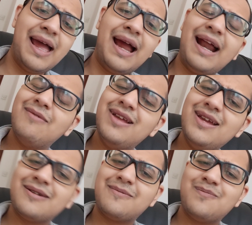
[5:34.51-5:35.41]
And I'm
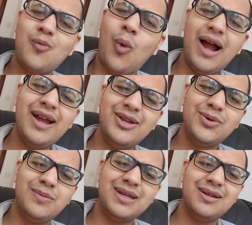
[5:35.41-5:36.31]
like, why are you
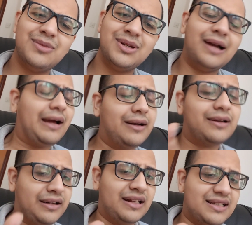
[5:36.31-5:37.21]
making me? I
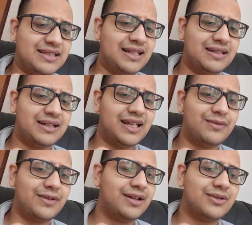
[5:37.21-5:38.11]
hadn't realized it at that time,
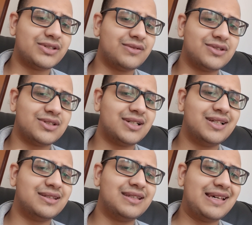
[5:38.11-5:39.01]
right? Because I was just
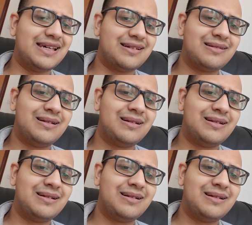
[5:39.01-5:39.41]
like there.